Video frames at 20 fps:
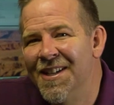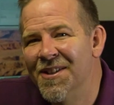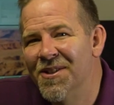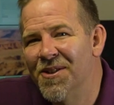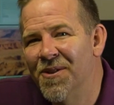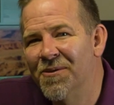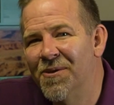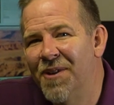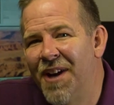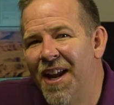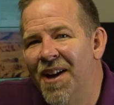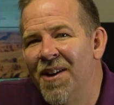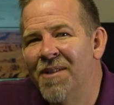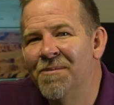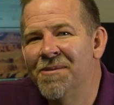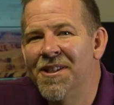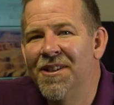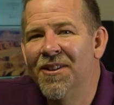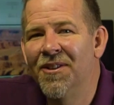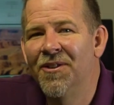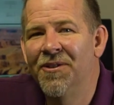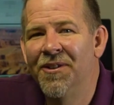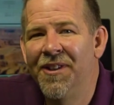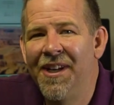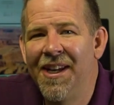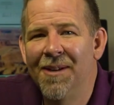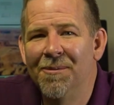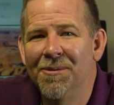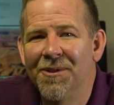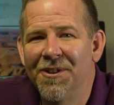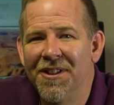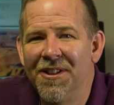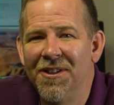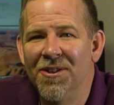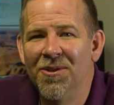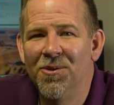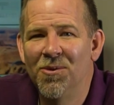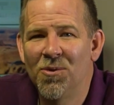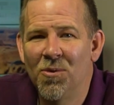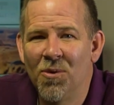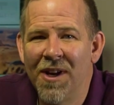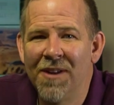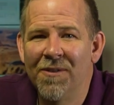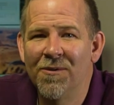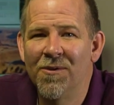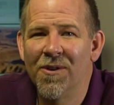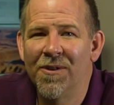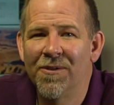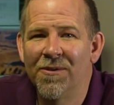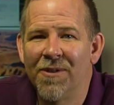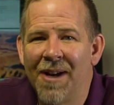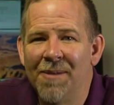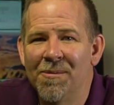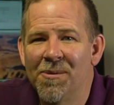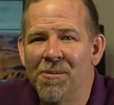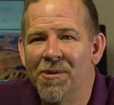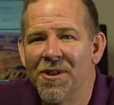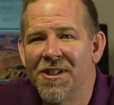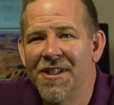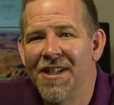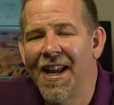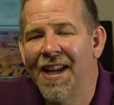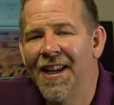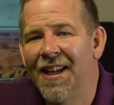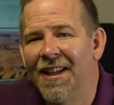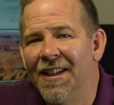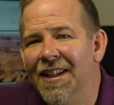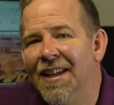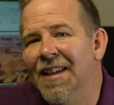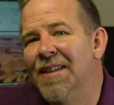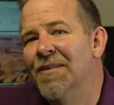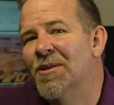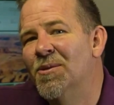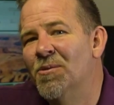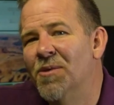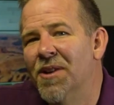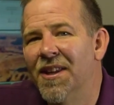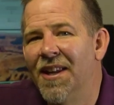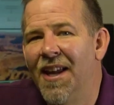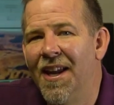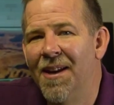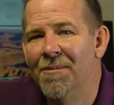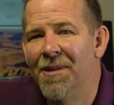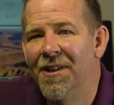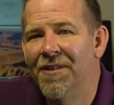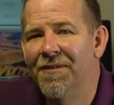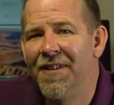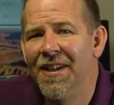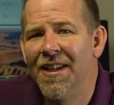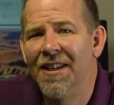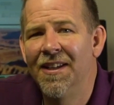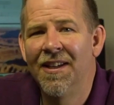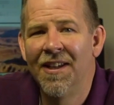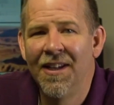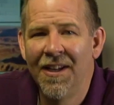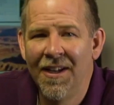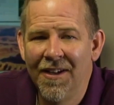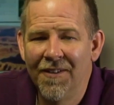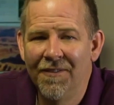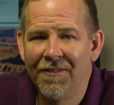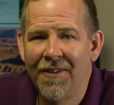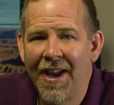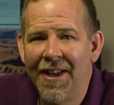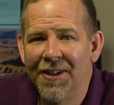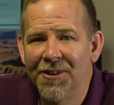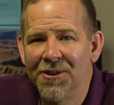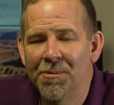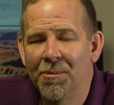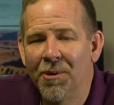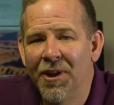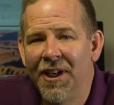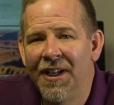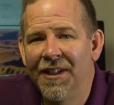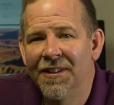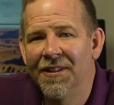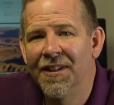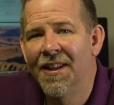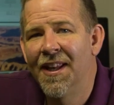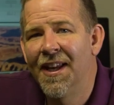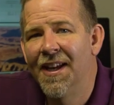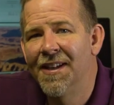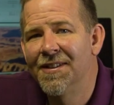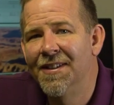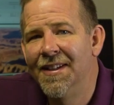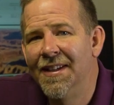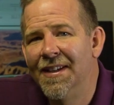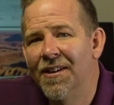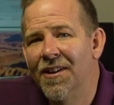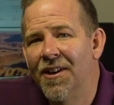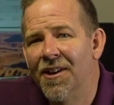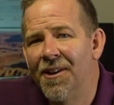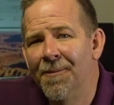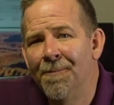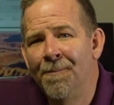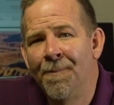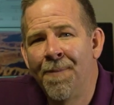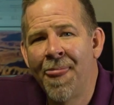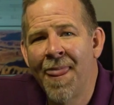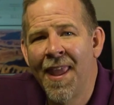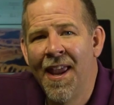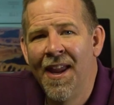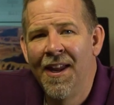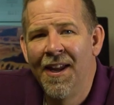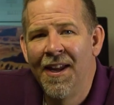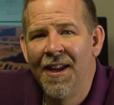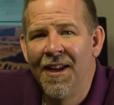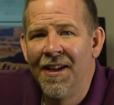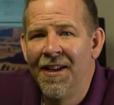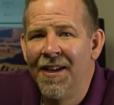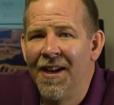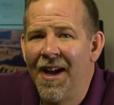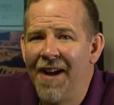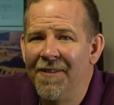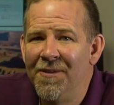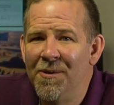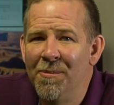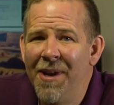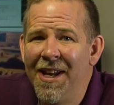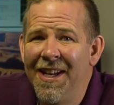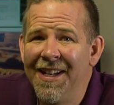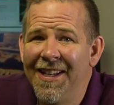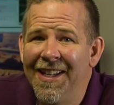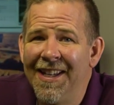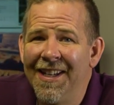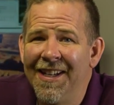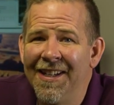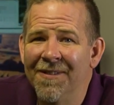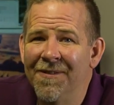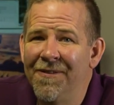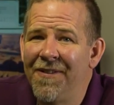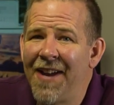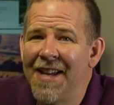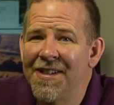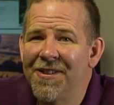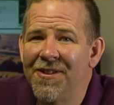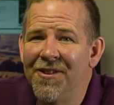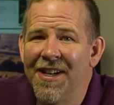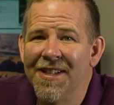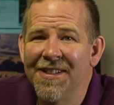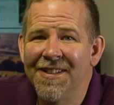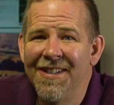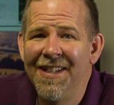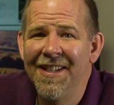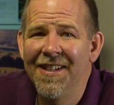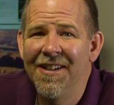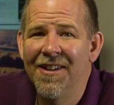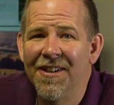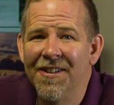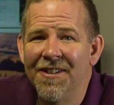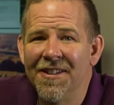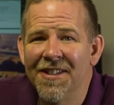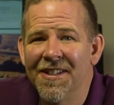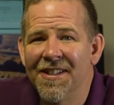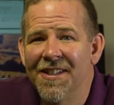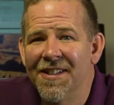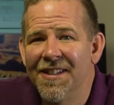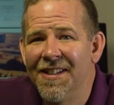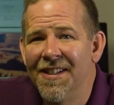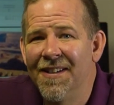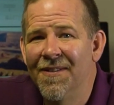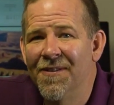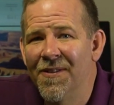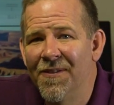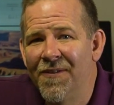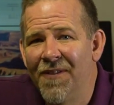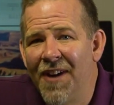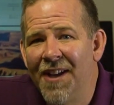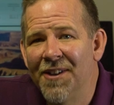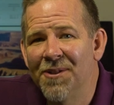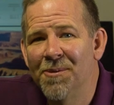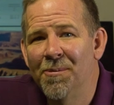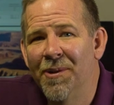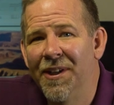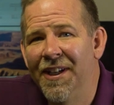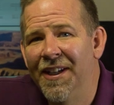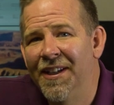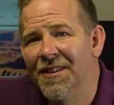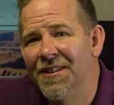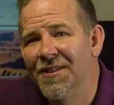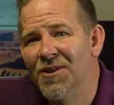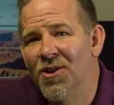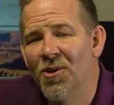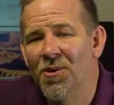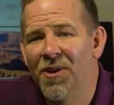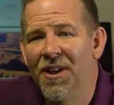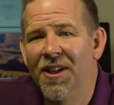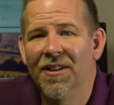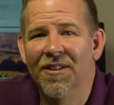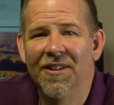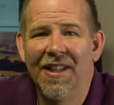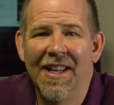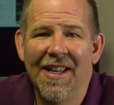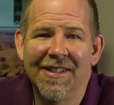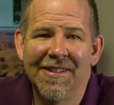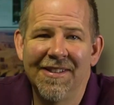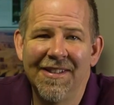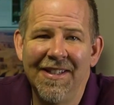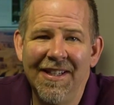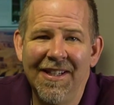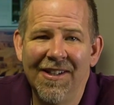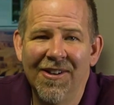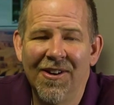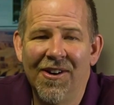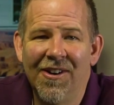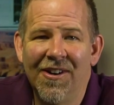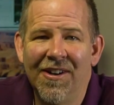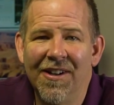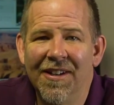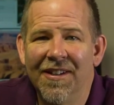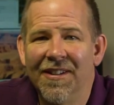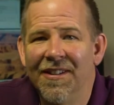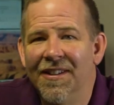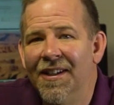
So for now I'm still only able to do 24 frames per second, even with the MLV file splitting to the SD card. I've debated getting a faster SD card just to see if the file splitting is choking on the SD card,